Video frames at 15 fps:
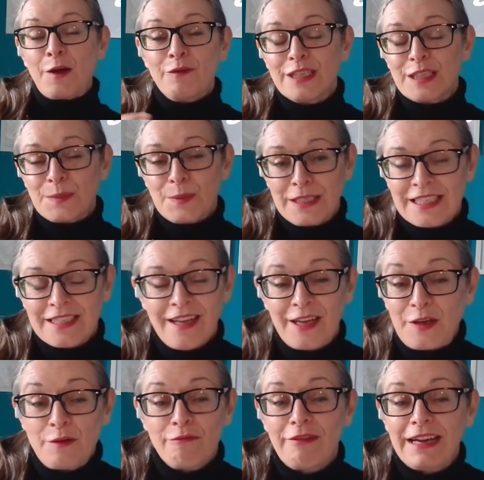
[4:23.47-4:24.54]
obvious, which is
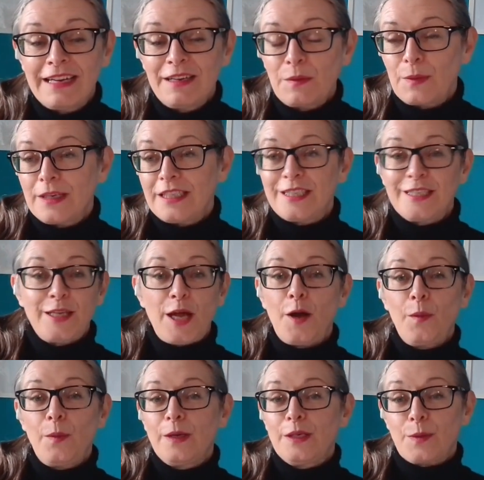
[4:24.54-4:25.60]
like, you've written the word
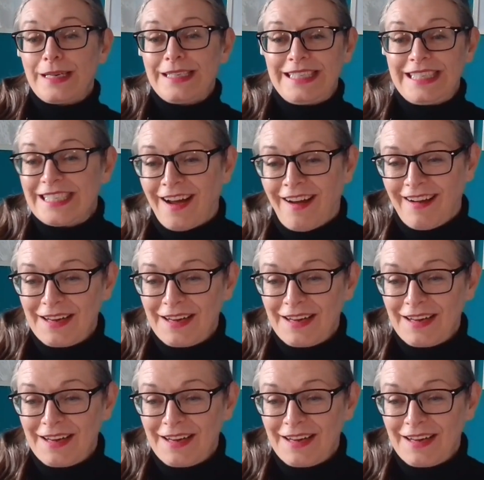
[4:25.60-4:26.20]
"so" 20